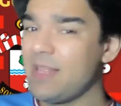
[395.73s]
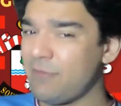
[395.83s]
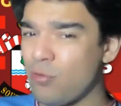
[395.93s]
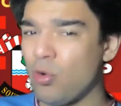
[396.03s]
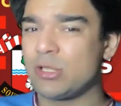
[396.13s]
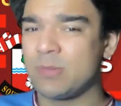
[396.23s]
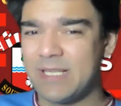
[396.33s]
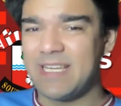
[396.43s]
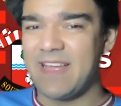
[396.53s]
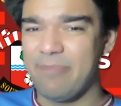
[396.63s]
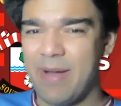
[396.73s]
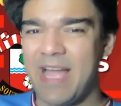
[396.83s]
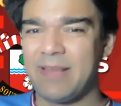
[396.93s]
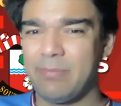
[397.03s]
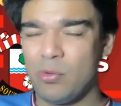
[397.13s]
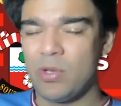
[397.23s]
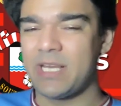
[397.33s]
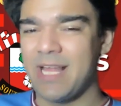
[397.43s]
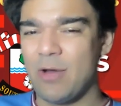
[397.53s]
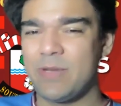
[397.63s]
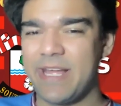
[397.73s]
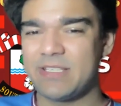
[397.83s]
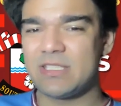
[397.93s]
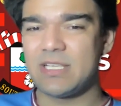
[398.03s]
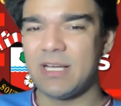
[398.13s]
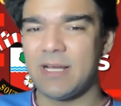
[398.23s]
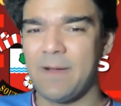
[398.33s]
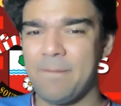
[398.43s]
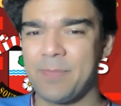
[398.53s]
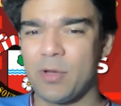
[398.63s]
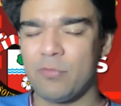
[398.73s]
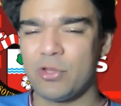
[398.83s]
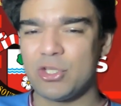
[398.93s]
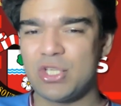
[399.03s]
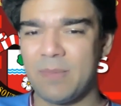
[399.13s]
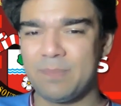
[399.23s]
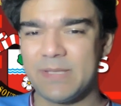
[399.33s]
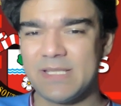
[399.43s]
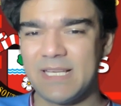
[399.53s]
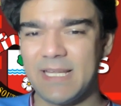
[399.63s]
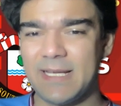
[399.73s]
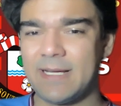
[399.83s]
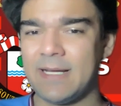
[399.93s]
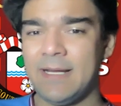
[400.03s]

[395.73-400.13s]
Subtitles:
Of course, City have Bayern Munich now next for the Champions League.